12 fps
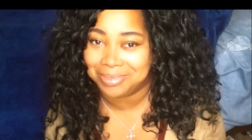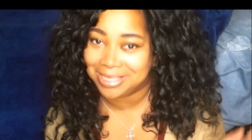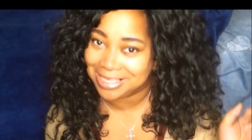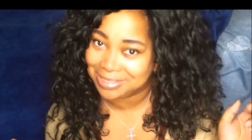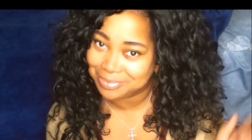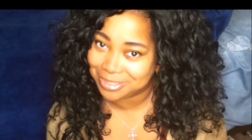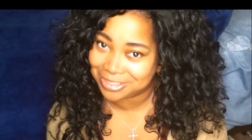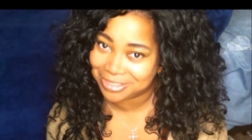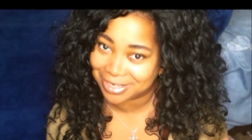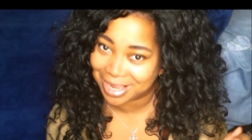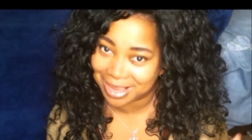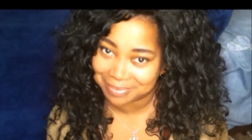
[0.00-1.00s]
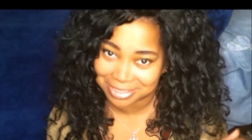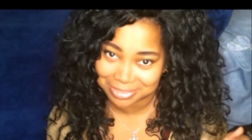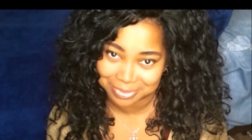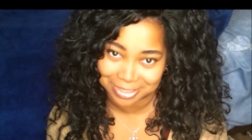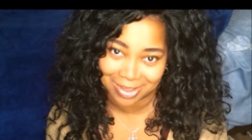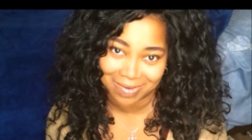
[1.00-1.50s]
Please put your
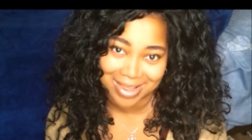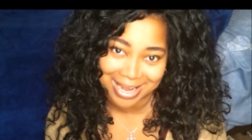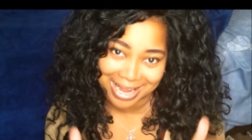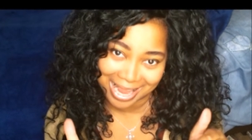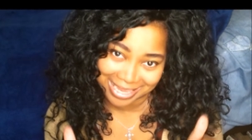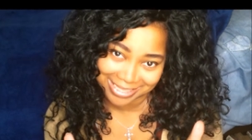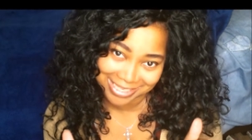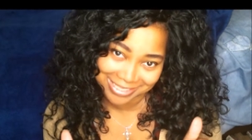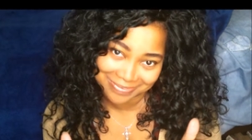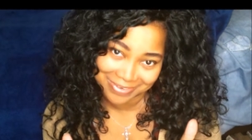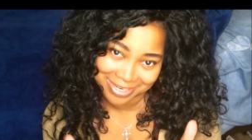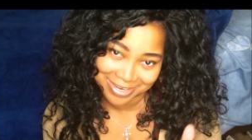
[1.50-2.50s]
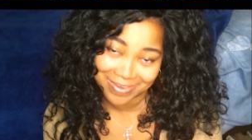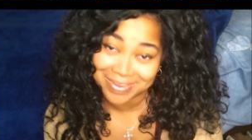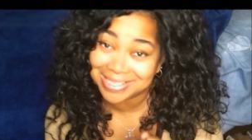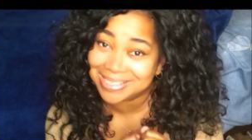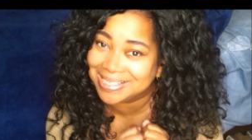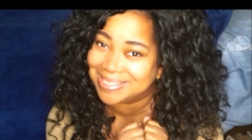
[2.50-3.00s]
comments below and like this
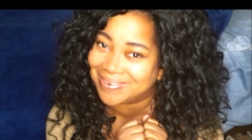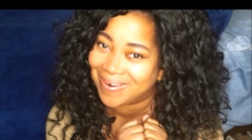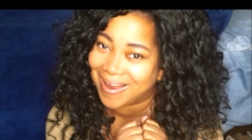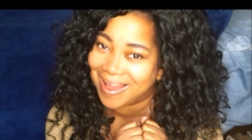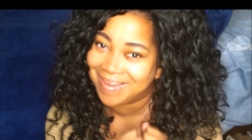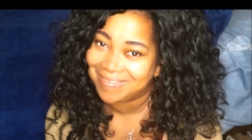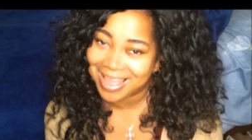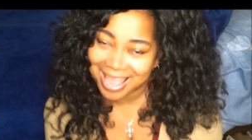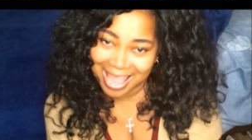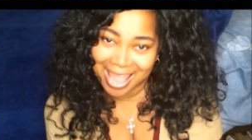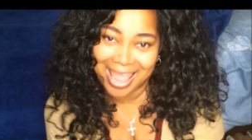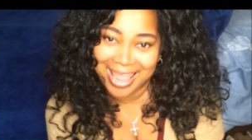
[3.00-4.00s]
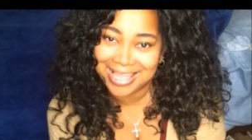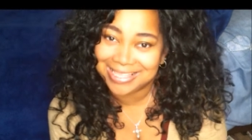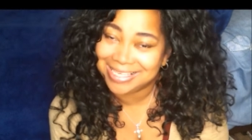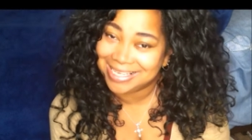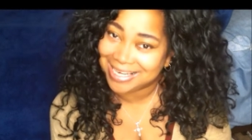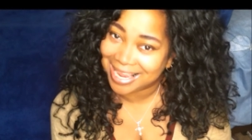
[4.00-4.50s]
video and subscribe.
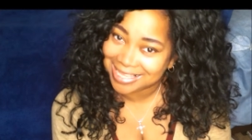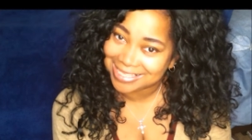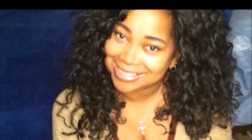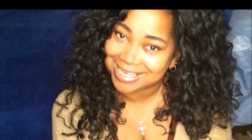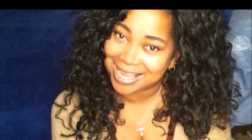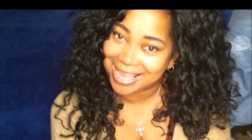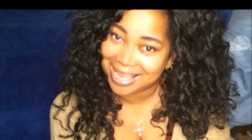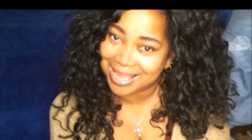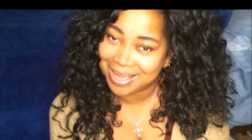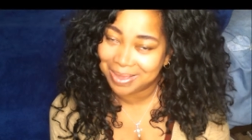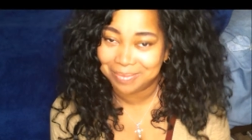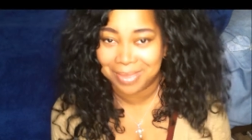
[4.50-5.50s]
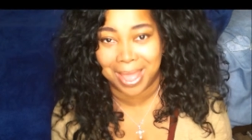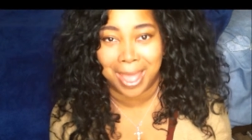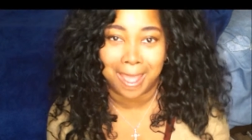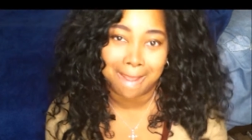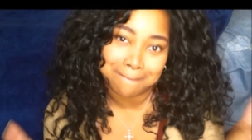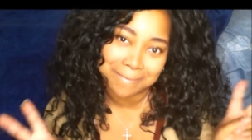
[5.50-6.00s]
And till next time,
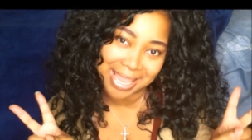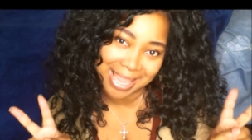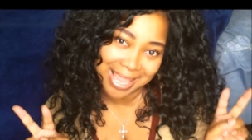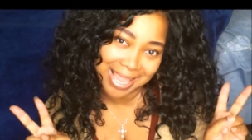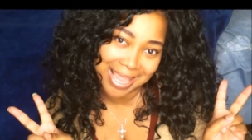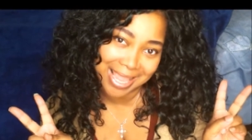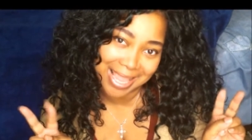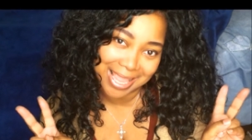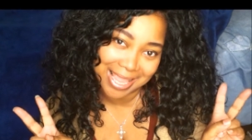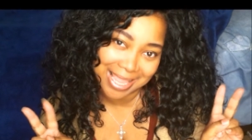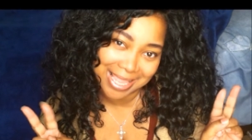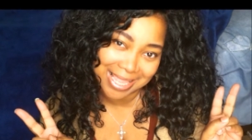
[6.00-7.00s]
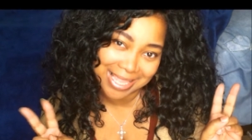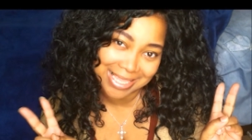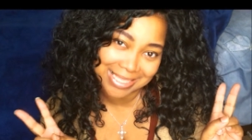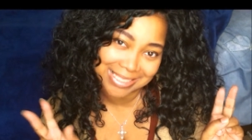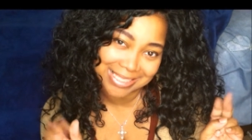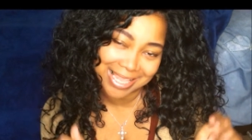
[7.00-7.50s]

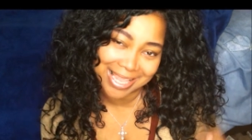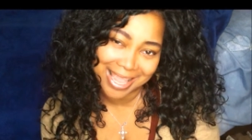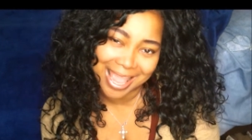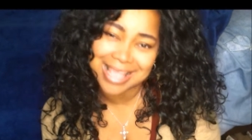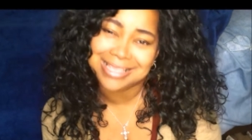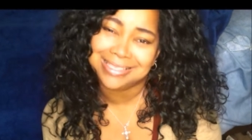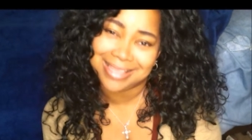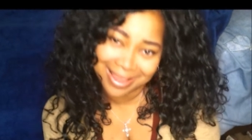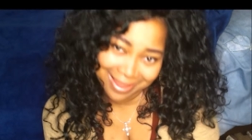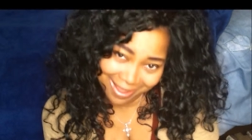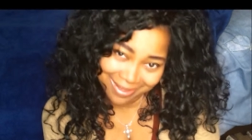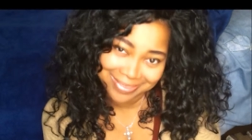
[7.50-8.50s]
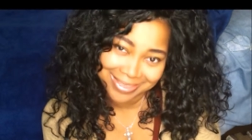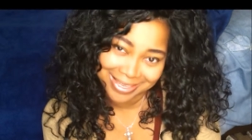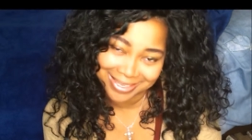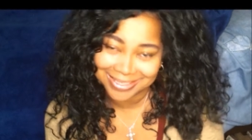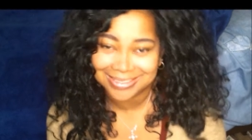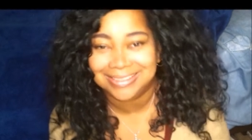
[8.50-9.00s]
peace and stay healthy.
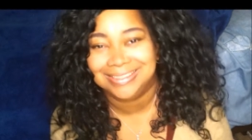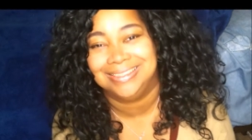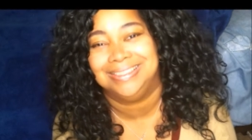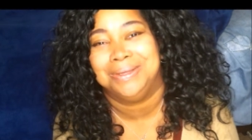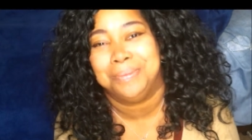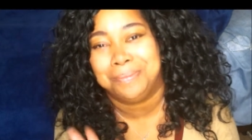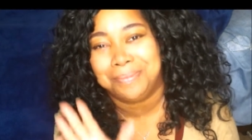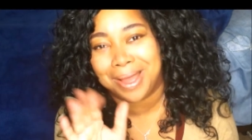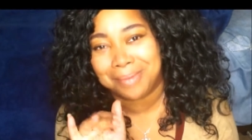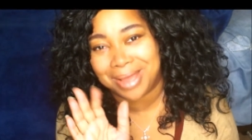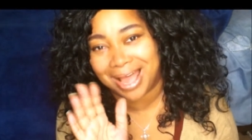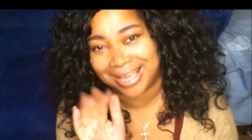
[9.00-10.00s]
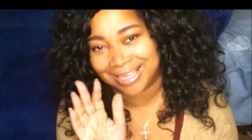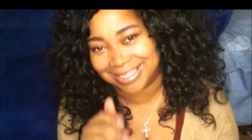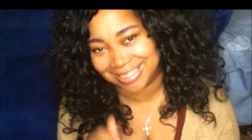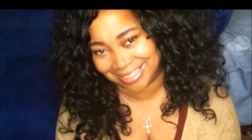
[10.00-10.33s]
Bye-bye.